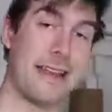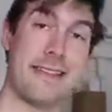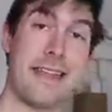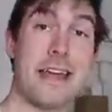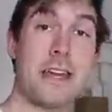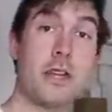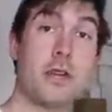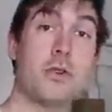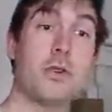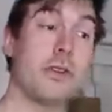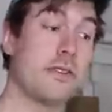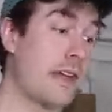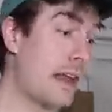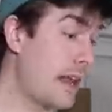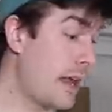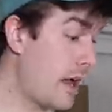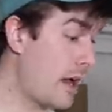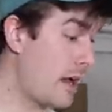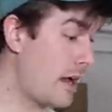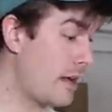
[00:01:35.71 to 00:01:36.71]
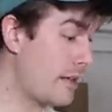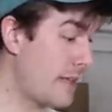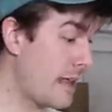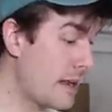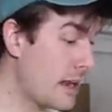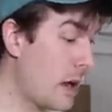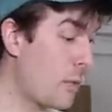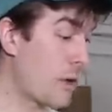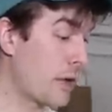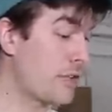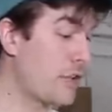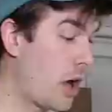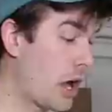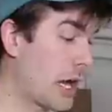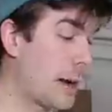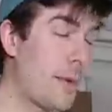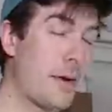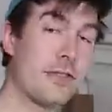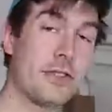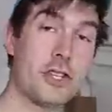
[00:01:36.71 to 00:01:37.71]
then you then uh, then I want to
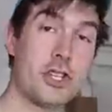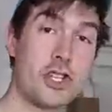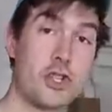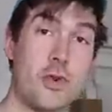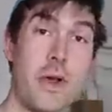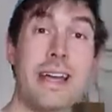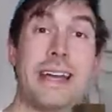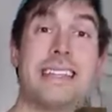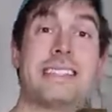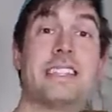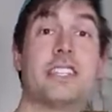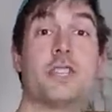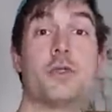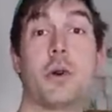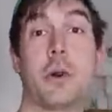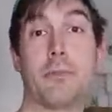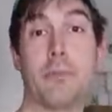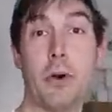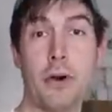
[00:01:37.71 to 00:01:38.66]
talk about the trays that you want